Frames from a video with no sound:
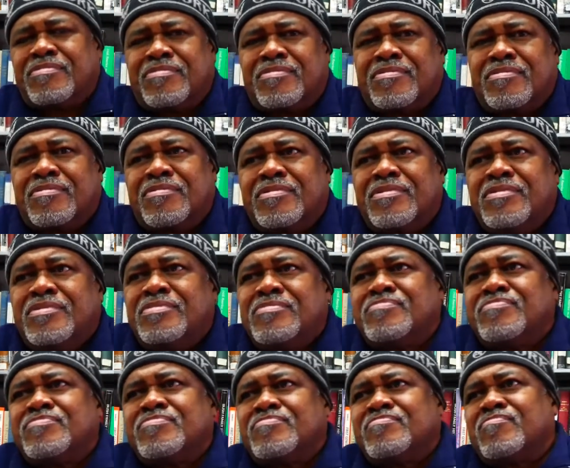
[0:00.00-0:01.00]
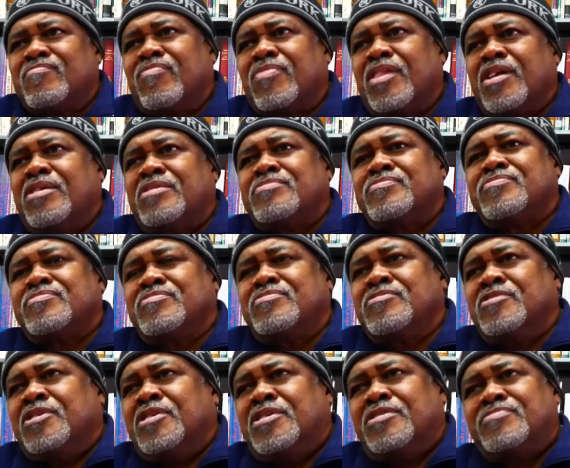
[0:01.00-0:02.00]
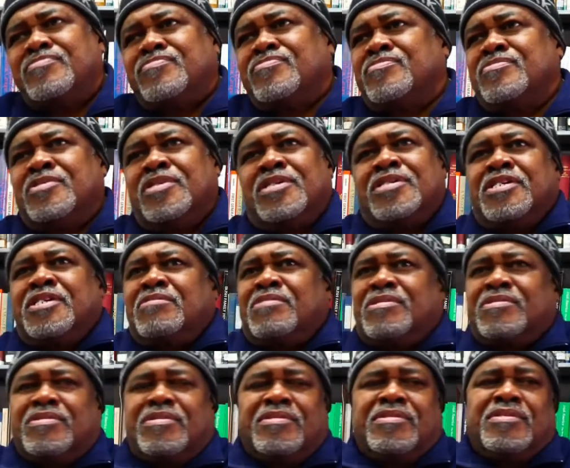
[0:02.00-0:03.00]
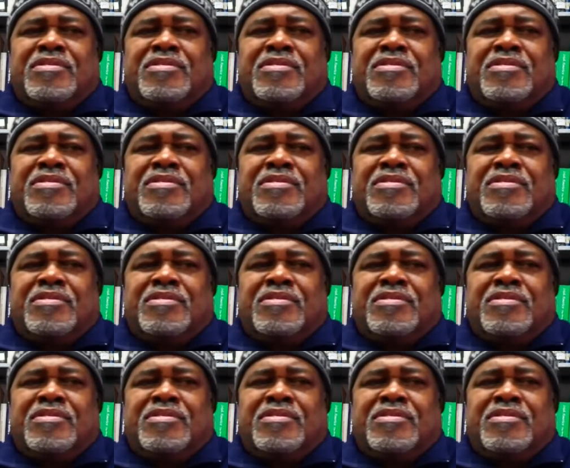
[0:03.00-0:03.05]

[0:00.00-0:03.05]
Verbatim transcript: Right, yeah. All. No, no, no.